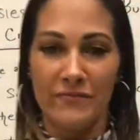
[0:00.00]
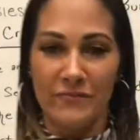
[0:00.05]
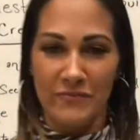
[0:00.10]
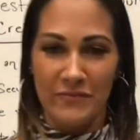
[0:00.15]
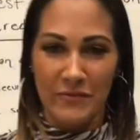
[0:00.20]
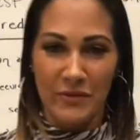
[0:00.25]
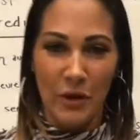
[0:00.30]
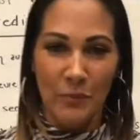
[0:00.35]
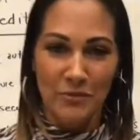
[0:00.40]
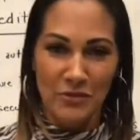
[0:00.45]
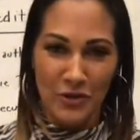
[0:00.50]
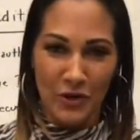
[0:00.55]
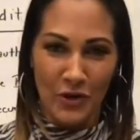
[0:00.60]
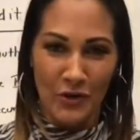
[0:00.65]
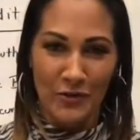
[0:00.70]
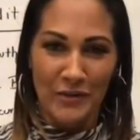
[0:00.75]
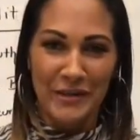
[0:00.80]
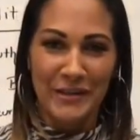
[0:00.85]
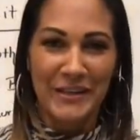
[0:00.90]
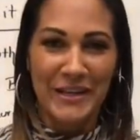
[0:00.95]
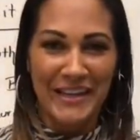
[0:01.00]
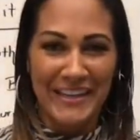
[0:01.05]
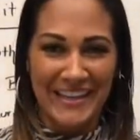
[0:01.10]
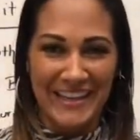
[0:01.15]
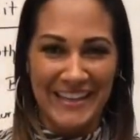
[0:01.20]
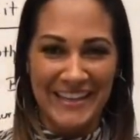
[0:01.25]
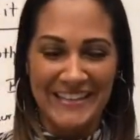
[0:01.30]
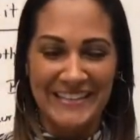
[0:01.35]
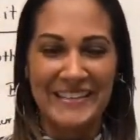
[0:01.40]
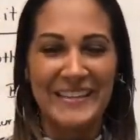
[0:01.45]
I'm sorry,
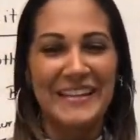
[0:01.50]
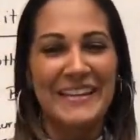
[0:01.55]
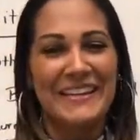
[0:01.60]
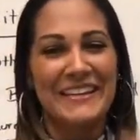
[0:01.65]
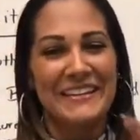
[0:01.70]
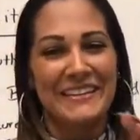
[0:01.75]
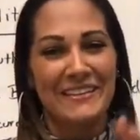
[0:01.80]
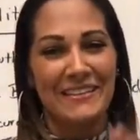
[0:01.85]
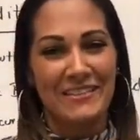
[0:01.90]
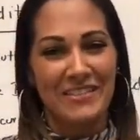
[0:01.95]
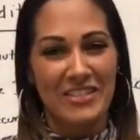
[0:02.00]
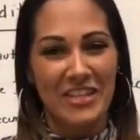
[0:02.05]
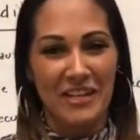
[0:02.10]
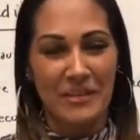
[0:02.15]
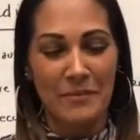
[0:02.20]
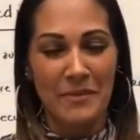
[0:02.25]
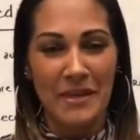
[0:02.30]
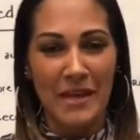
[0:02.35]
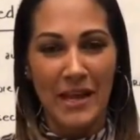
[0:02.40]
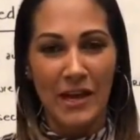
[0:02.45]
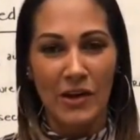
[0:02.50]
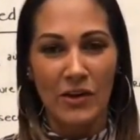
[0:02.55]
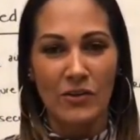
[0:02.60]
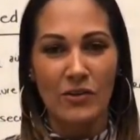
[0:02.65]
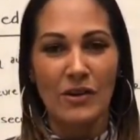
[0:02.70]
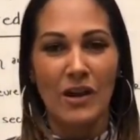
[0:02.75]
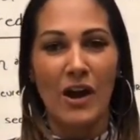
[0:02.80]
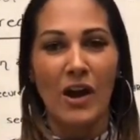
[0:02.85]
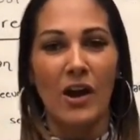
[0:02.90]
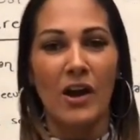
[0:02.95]
again, check me out
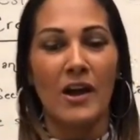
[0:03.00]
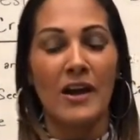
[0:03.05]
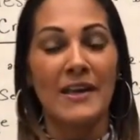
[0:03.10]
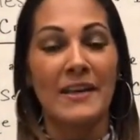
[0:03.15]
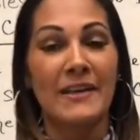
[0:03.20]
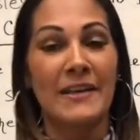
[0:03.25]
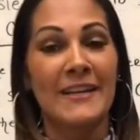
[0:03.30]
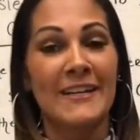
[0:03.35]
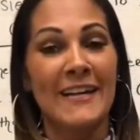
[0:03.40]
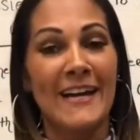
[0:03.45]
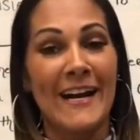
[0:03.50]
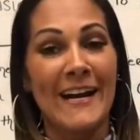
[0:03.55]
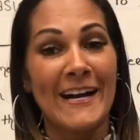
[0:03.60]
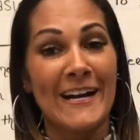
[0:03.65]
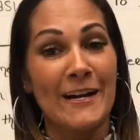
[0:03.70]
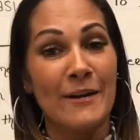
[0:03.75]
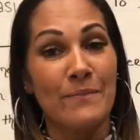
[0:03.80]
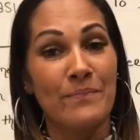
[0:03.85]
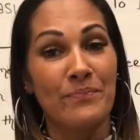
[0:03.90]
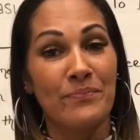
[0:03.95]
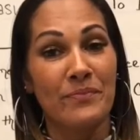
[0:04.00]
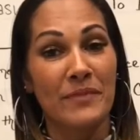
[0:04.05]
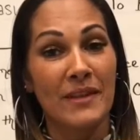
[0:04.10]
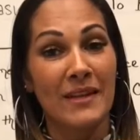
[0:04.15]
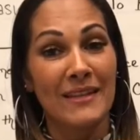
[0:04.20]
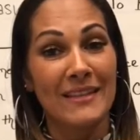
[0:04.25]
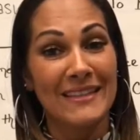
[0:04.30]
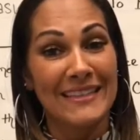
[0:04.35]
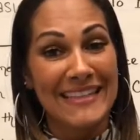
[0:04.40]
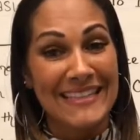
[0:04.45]
on
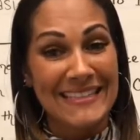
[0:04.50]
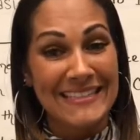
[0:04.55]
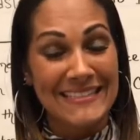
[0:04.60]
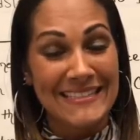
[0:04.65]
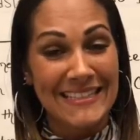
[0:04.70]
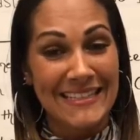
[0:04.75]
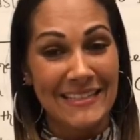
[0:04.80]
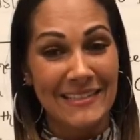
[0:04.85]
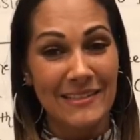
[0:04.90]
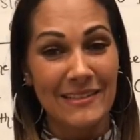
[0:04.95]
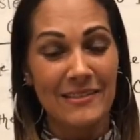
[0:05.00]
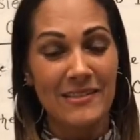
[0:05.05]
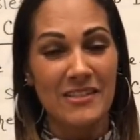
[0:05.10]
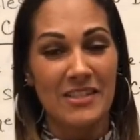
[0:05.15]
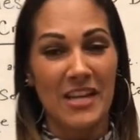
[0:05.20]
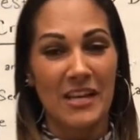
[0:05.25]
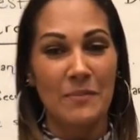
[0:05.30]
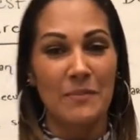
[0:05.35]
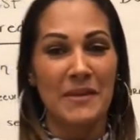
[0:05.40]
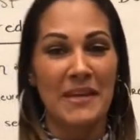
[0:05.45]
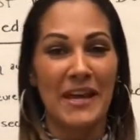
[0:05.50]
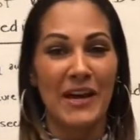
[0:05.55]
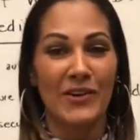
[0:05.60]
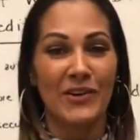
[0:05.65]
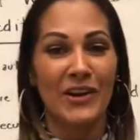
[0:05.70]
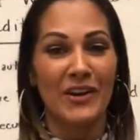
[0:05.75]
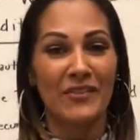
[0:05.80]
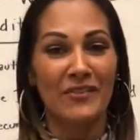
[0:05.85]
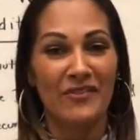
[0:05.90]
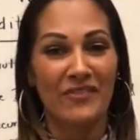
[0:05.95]
LinkedIn, check me out
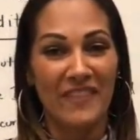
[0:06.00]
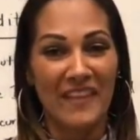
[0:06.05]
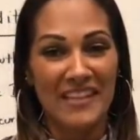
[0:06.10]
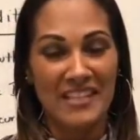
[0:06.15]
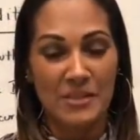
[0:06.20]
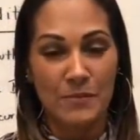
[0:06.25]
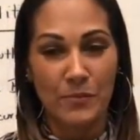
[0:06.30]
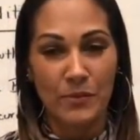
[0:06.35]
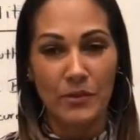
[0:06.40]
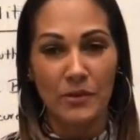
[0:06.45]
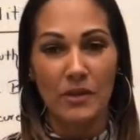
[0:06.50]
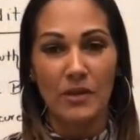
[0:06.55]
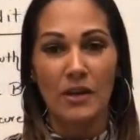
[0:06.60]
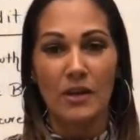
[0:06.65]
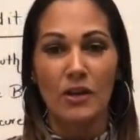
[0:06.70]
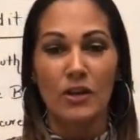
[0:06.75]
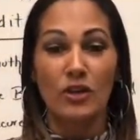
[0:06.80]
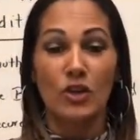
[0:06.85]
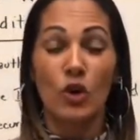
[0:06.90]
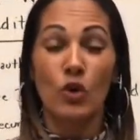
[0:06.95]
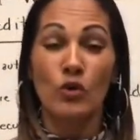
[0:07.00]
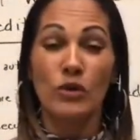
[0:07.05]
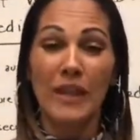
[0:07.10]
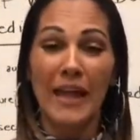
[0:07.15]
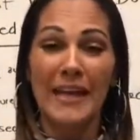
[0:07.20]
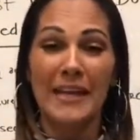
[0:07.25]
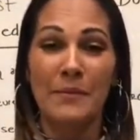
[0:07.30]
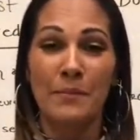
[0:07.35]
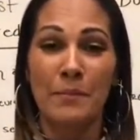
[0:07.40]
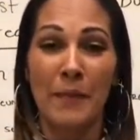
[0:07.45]
on Facebook. Go
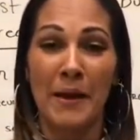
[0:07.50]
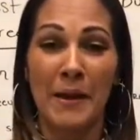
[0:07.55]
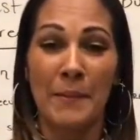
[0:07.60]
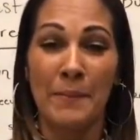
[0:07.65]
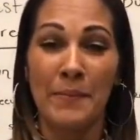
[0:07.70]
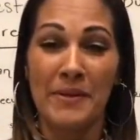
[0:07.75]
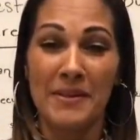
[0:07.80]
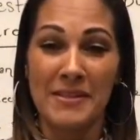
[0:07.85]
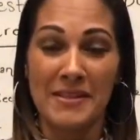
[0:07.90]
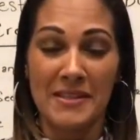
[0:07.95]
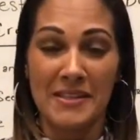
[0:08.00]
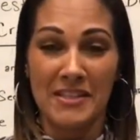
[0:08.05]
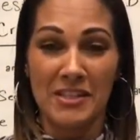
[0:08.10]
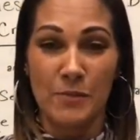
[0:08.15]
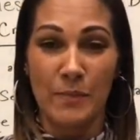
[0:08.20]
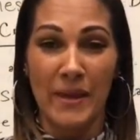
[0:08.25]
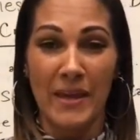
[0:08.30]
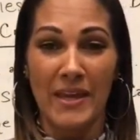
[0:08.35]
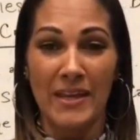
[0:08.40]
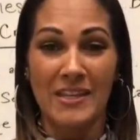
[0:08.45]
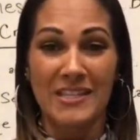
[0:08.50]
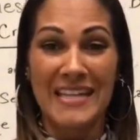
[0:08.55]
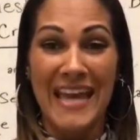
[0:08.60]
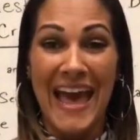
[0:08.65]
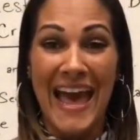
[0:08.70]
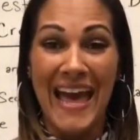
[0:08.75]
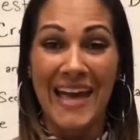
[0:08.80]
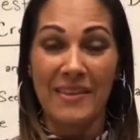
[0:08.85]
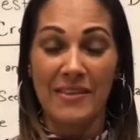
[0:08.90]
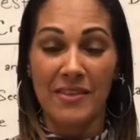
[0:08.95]
like my business page
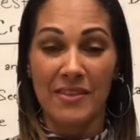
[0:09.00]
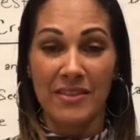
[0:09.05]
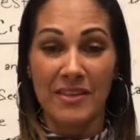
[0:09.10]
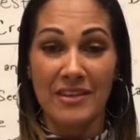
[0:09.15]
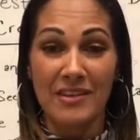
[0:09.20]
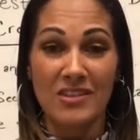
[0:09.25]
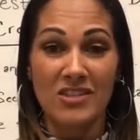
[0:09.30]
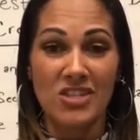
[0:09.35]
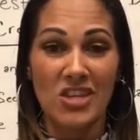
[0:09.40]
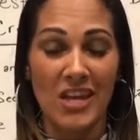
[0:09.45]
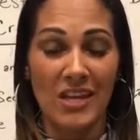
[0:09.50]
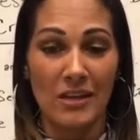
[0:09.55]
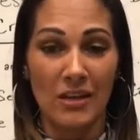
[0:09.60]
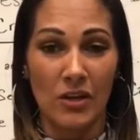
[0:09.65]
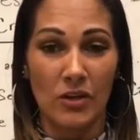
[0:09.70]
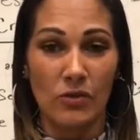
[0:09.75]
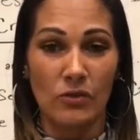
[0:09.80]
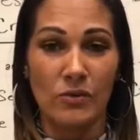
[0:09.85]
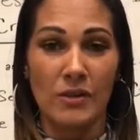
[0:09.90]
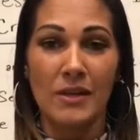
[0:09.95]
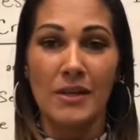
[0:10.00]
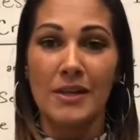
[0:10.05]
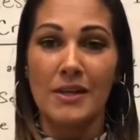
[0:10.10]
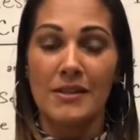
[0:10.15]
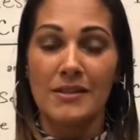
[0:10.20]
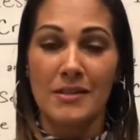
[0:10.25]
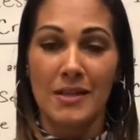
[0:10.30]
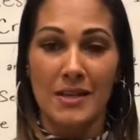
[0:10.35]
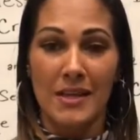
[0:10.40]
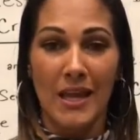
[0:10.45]
at VJ Loan
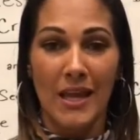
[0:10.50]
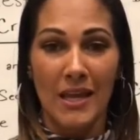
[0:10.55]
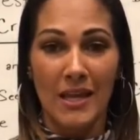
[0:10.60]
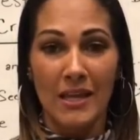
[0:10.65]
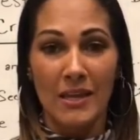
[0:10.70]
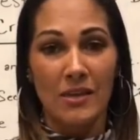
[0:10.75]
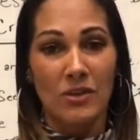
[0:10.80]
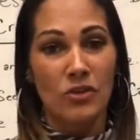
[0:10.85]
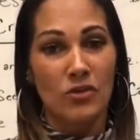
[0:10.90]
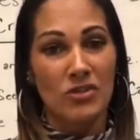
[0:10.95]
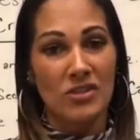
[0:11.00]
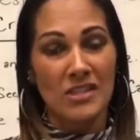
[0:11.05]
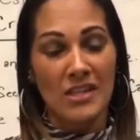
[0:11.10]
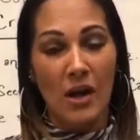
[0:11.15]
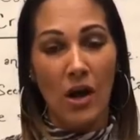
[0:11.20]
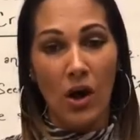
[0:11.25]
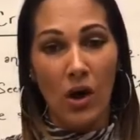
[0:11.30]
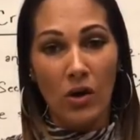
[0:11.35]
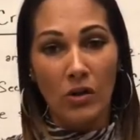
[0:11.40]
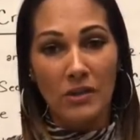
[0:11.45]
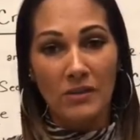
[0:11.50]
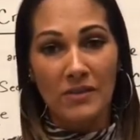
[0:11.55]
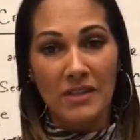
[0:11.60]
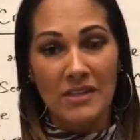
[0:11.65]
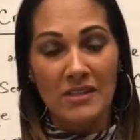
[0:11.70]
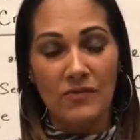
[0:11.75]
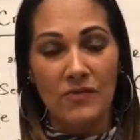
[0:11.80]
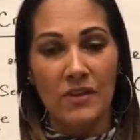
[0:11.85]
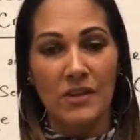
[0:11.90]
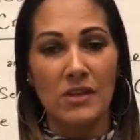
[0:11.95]
today. You'll see all of these
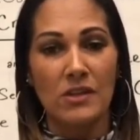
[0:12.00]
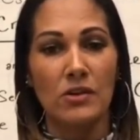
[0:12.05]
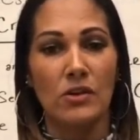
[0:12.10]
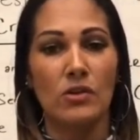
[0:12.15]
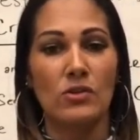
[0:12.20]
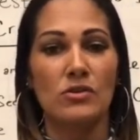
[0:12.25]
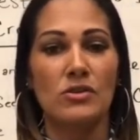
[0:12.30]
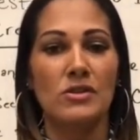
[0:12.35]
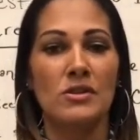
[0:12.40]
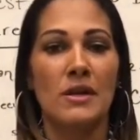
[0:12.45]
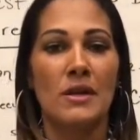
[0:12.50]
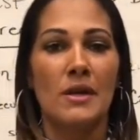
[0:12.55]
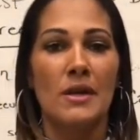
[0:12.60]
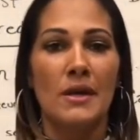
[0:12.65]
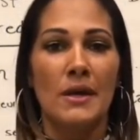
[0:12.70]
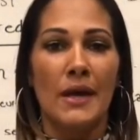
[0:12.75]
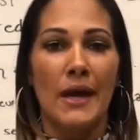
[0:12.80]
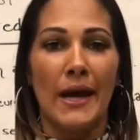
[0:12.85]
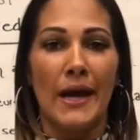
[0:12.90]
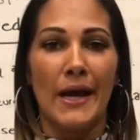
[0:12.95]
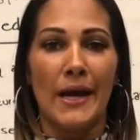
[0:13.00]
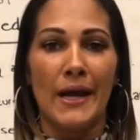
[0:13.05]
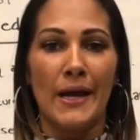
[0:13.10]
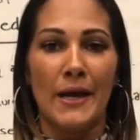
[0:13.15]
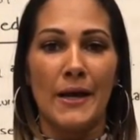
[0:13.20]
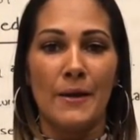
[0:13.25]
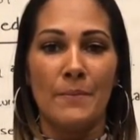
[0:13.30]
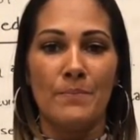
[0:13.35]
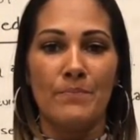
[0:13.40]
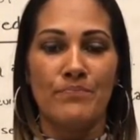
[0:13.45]
videos.
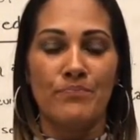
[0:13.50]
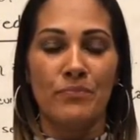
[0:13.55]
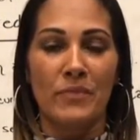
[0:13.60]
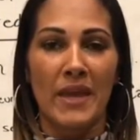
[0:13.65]
I